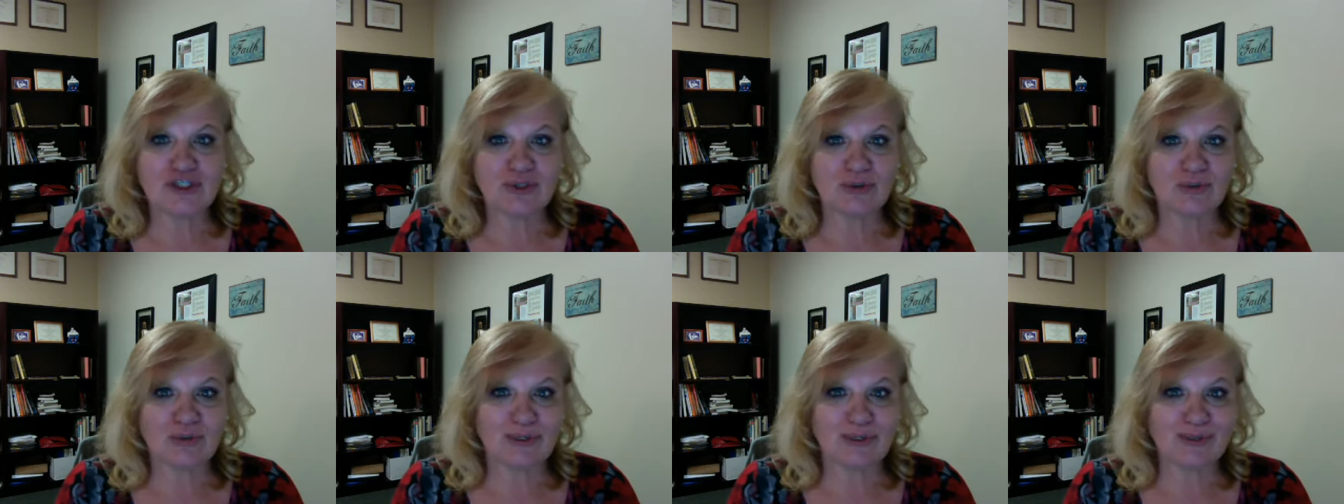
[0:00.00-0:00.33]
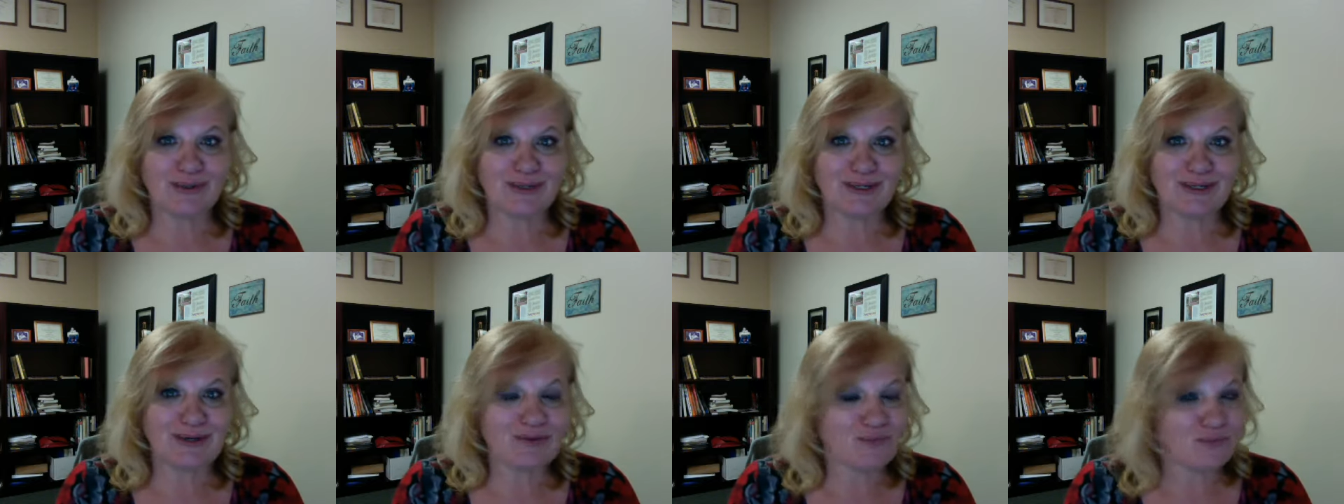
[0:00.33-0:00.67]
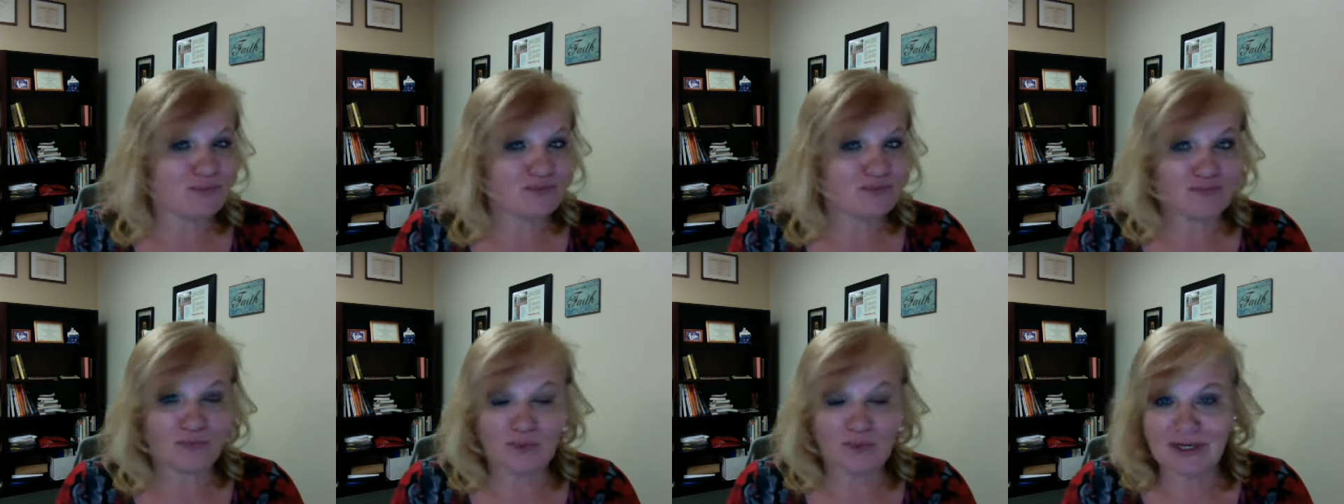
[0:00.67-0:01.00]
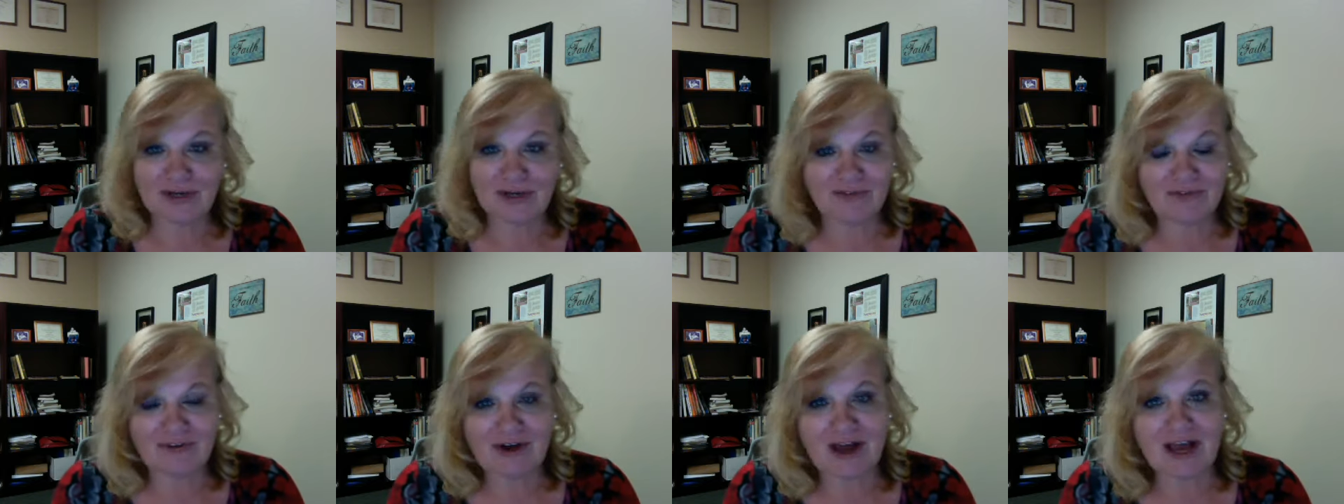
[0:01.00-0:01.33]
when you hit week
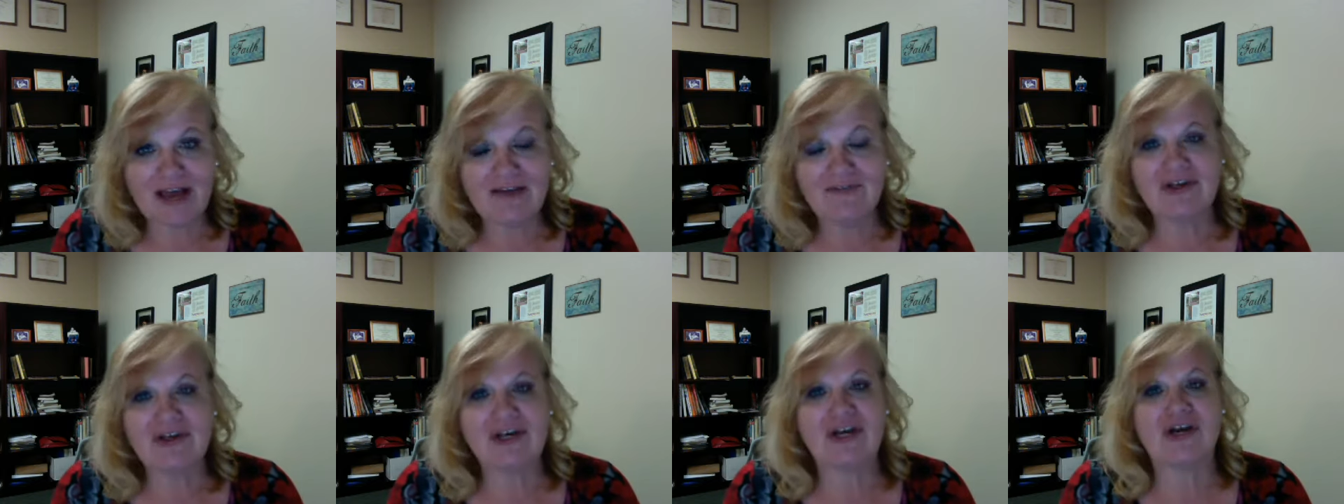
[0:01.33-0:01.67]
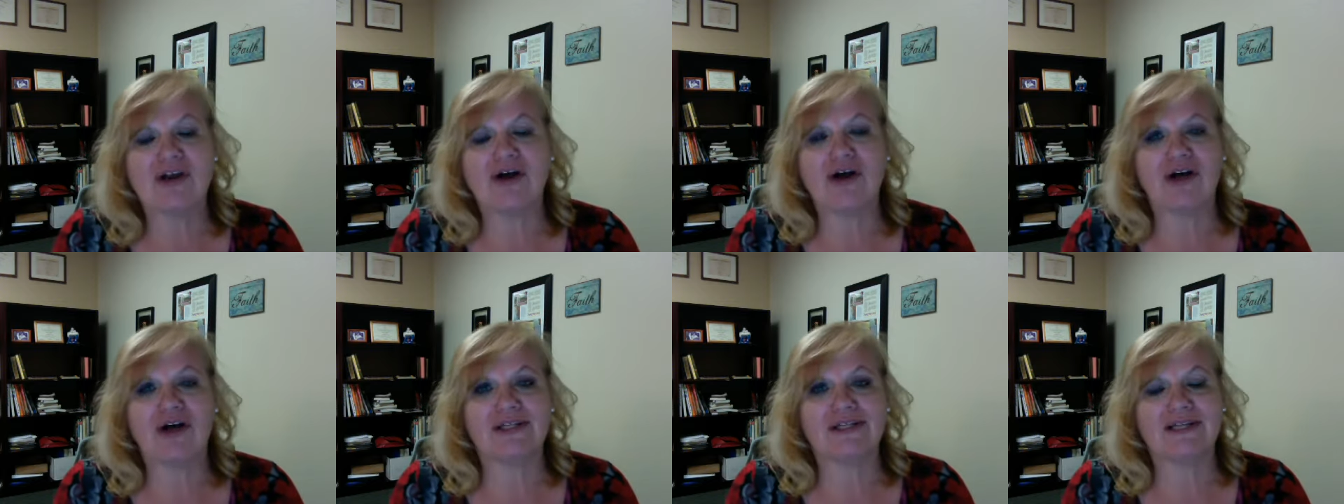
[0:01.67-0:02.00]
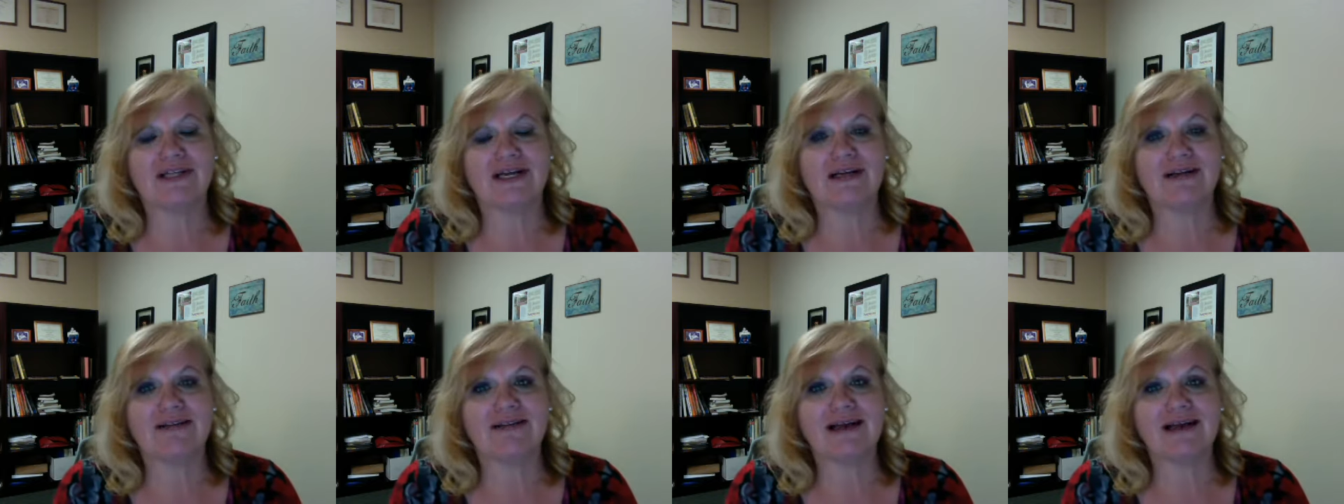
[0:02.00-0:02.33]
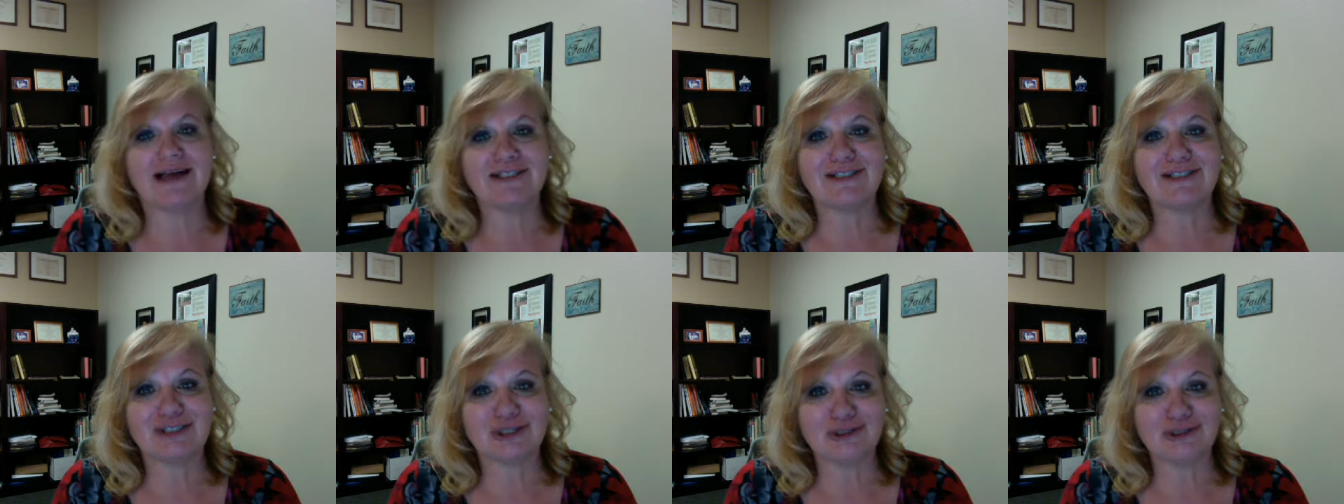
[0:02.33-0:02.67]
5 in an online
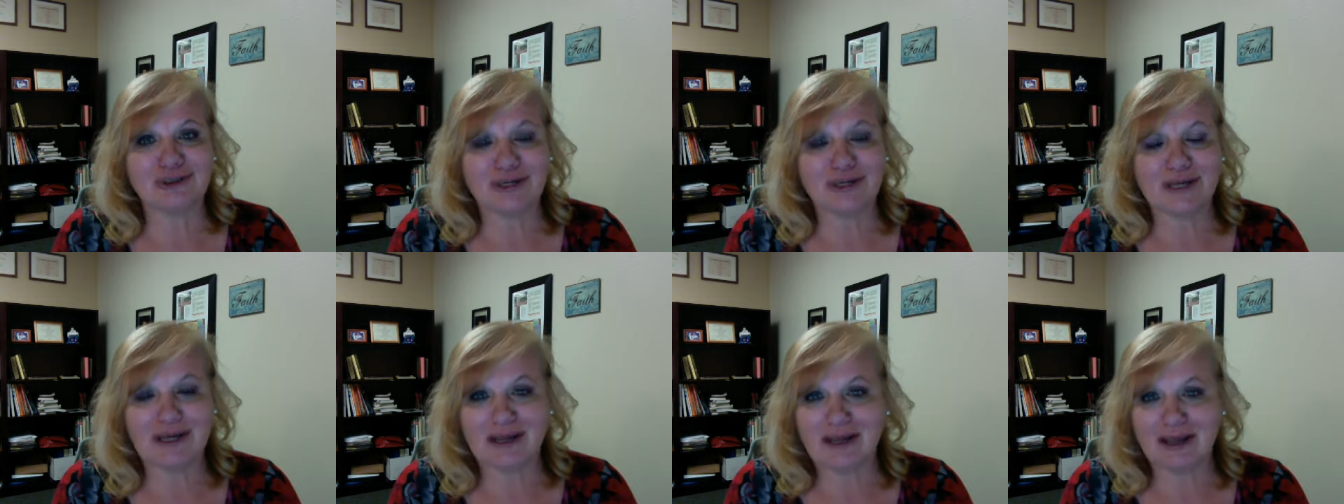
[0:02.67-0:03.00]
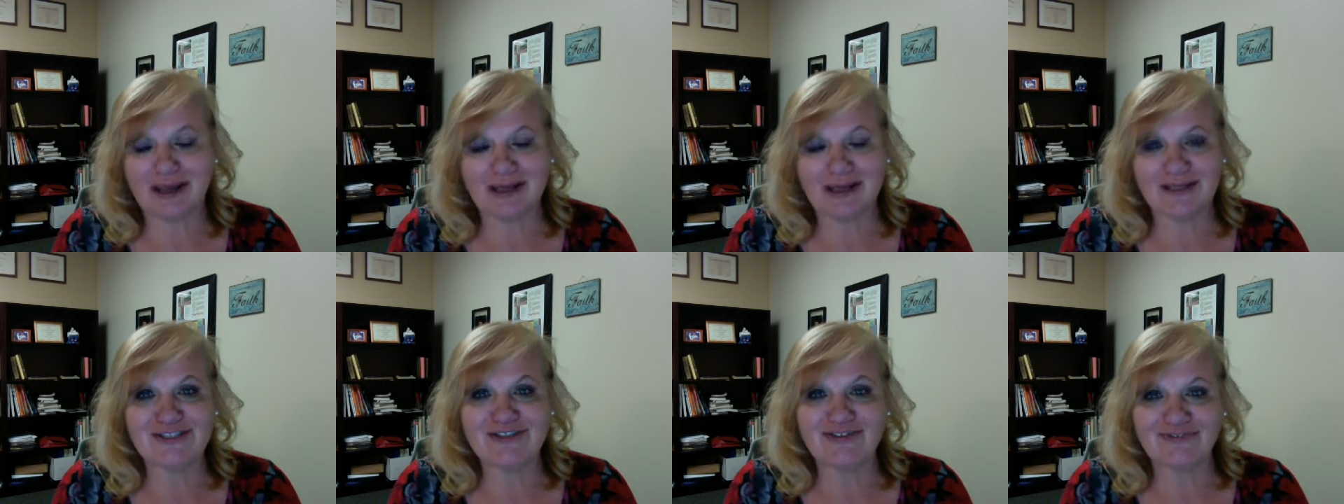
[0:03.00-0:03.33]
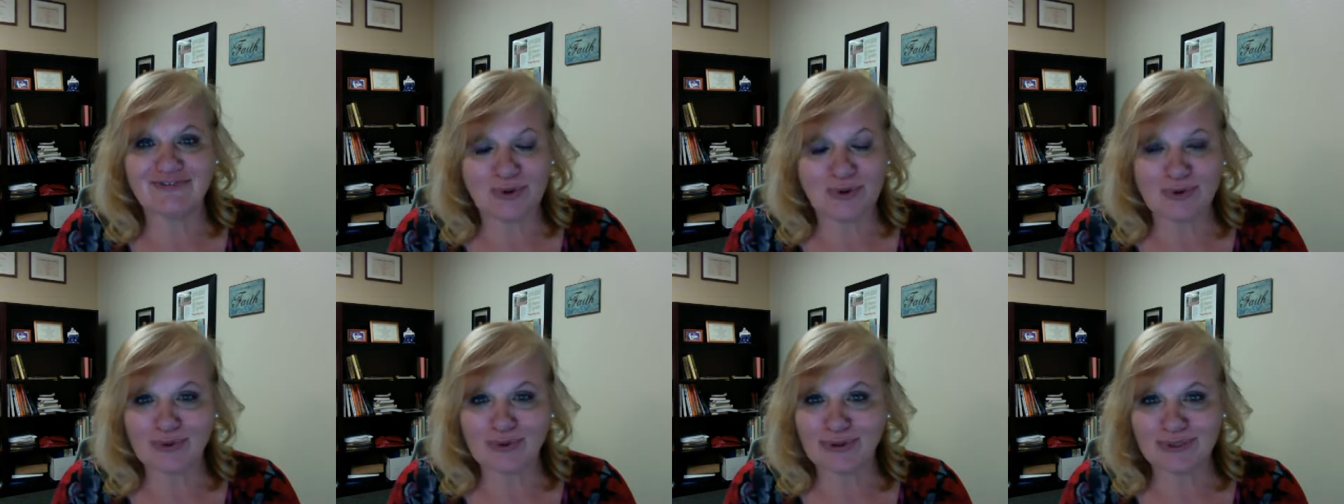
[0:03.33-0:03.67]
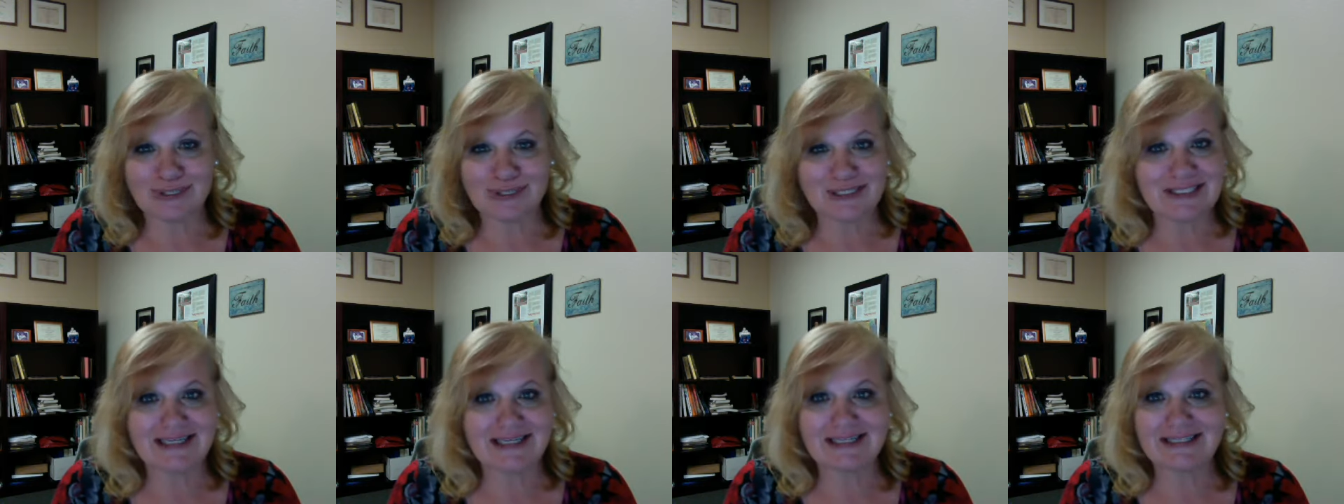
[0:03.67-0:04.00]
class, to look ahead to folder
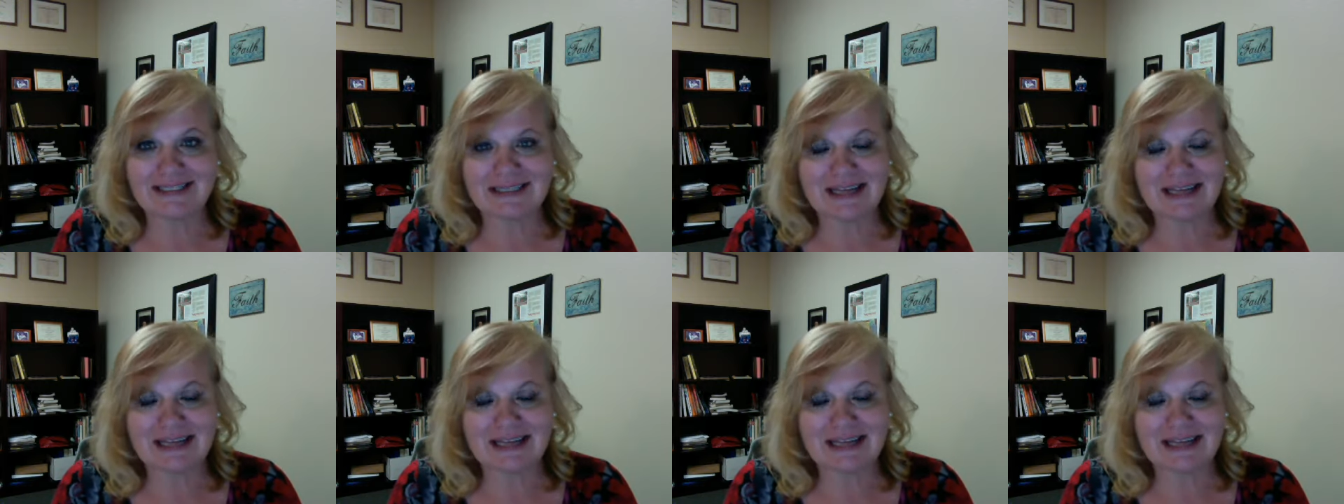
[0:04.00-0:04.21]
6,